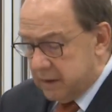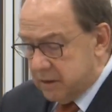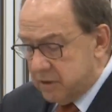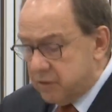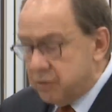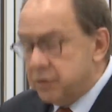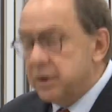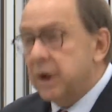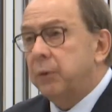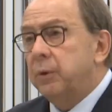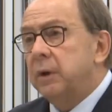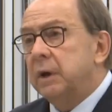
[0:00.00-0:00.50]

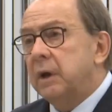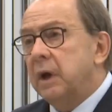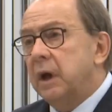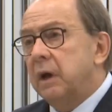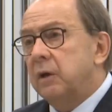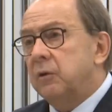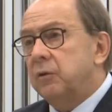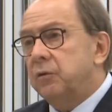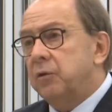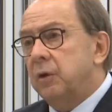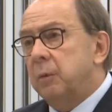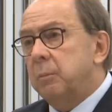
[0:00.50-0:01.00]

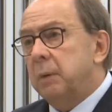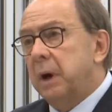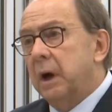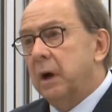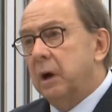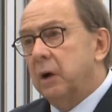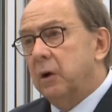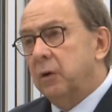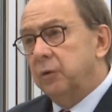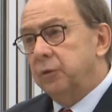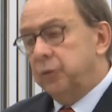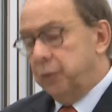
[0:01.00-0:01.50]
derogate from our
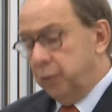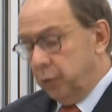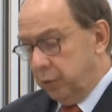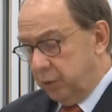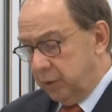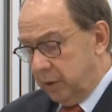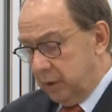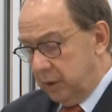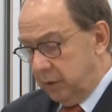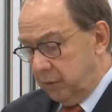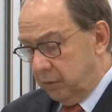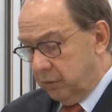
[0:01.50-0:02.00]
own
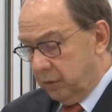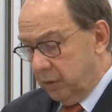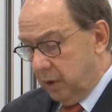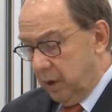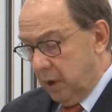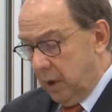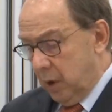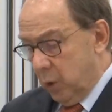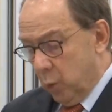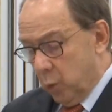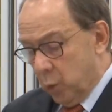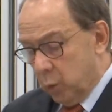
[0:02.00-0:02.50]
duties
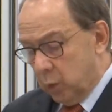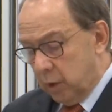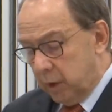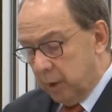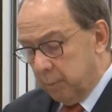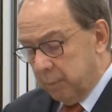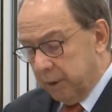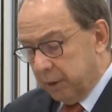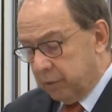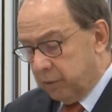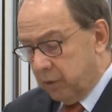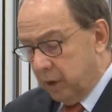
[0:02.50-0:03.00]
or
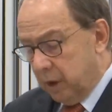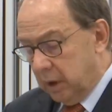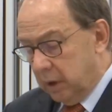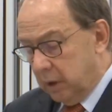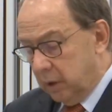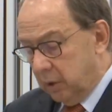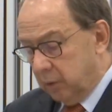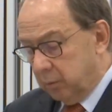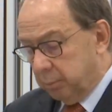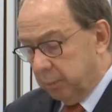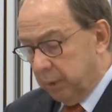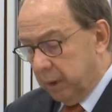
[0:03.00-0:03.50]
limit our
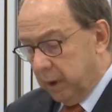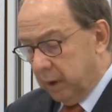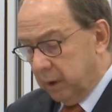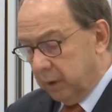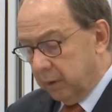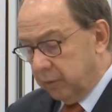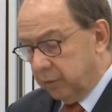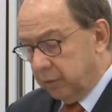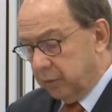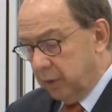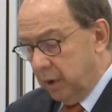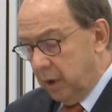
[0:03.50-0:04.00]
own
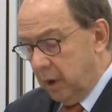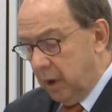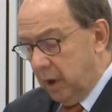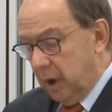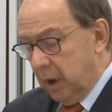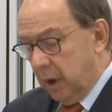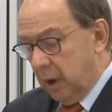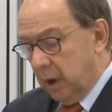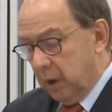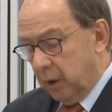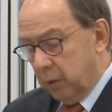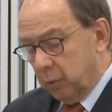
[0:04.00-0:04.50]
powers.
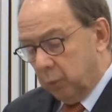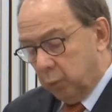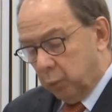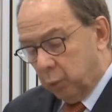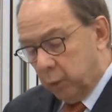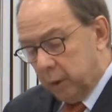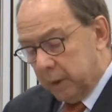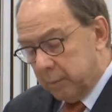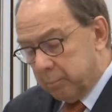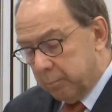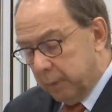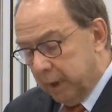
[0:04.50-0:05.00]

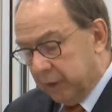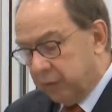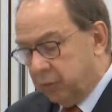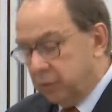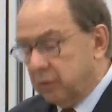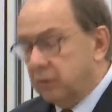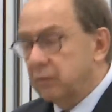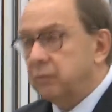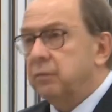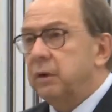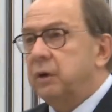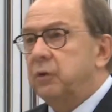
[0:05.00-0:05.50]
We must
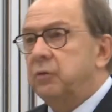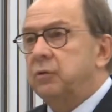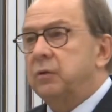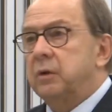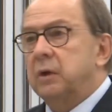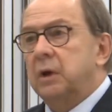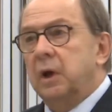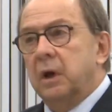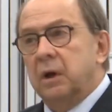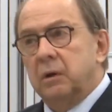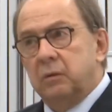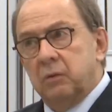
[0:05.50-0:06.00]

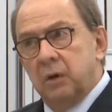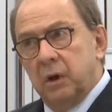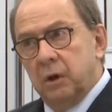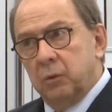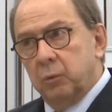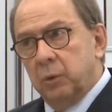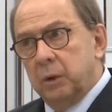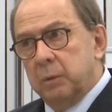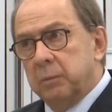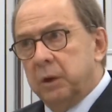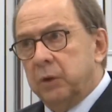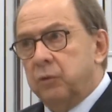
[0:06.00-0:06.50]
investigate and
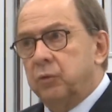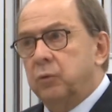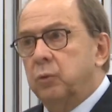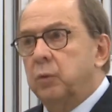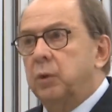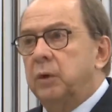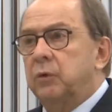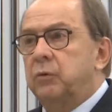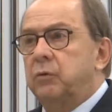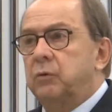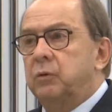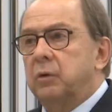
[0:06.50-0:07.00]
we must
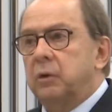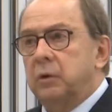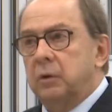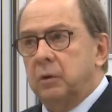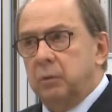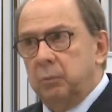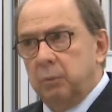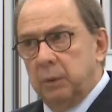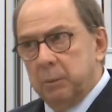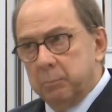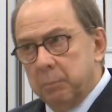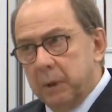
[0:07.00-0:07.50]
question
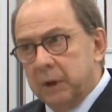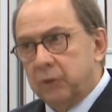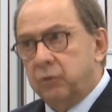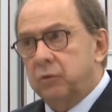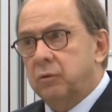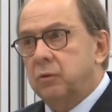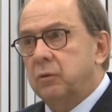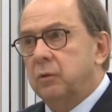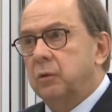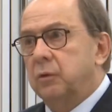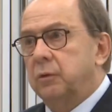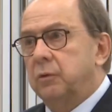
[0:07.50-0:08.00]
and we
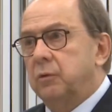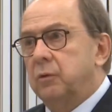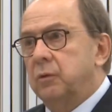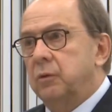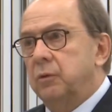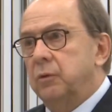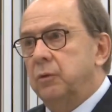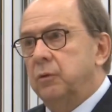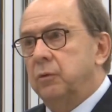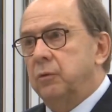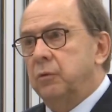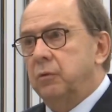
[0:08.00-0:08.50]
must
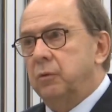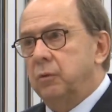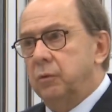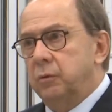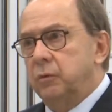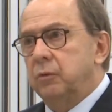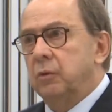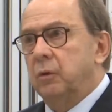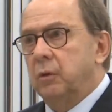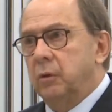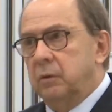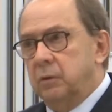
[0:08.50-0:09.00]
continue to do
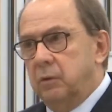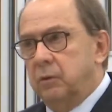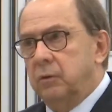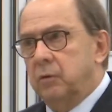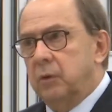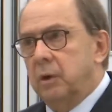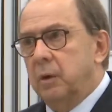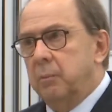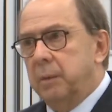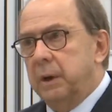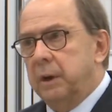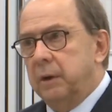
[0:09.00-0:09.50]
so. It is
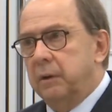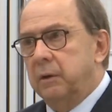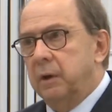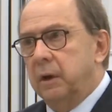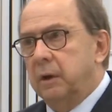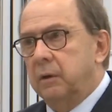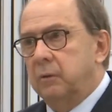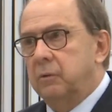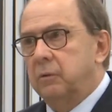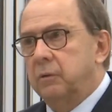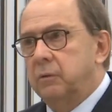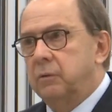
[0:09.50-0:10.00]
our
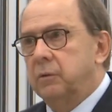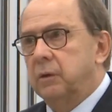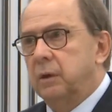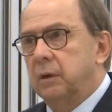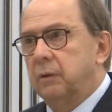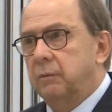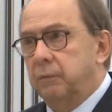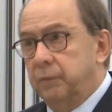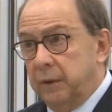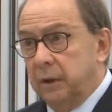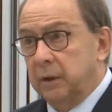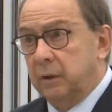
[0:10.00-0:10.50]
mandate, Chair.
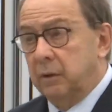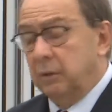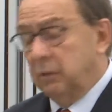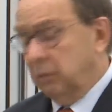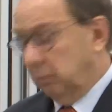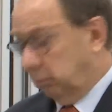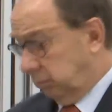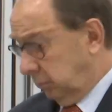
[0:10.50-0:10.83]
Thank you.